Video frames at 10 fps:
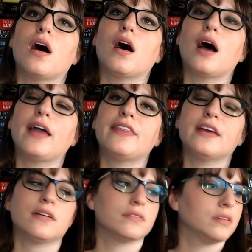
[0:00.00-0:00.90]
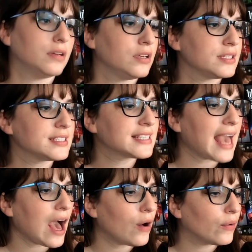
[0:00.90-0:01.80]
I think
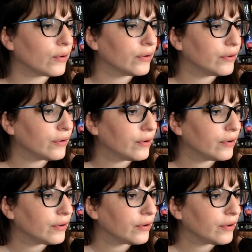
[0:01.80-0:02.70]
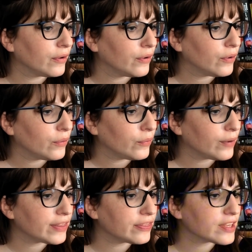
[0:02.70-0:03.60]
Scout
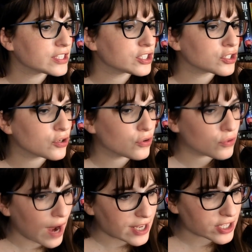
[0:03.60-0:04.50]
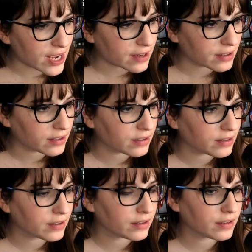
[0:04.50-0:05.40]
with the scratching.
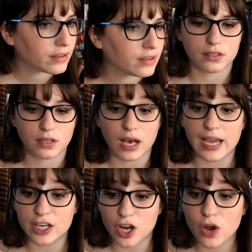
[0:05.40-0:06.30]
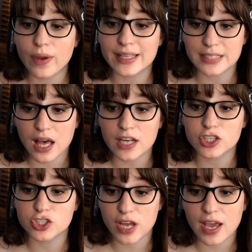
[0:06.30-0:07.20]
I know it's hot as
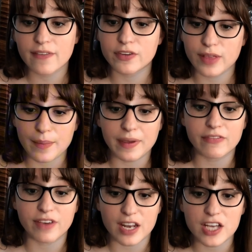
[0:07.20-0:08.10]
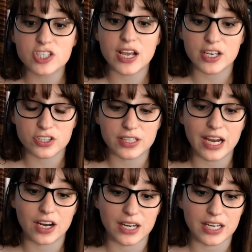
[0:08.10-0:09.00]
shit. If you let me finish, I can turn the
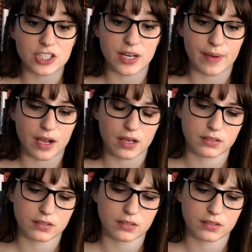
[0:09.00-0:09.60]
air conditioning back on.